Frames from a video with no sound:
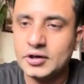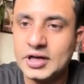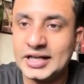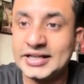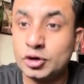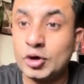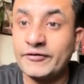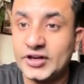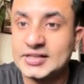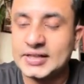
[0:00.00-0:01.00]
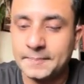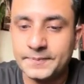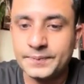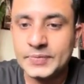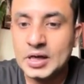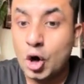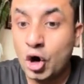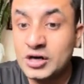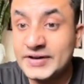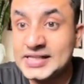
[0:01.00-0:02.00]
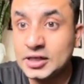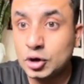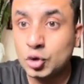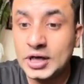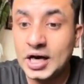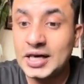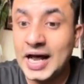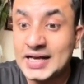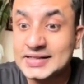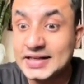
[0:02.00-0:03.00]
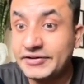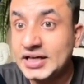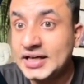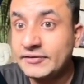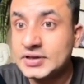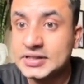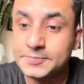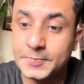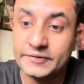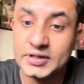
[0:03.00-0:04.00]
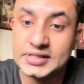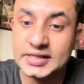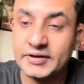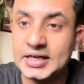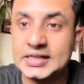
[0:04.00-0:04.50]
and then you can fix them. Always include a last 7 day versus previous 7 days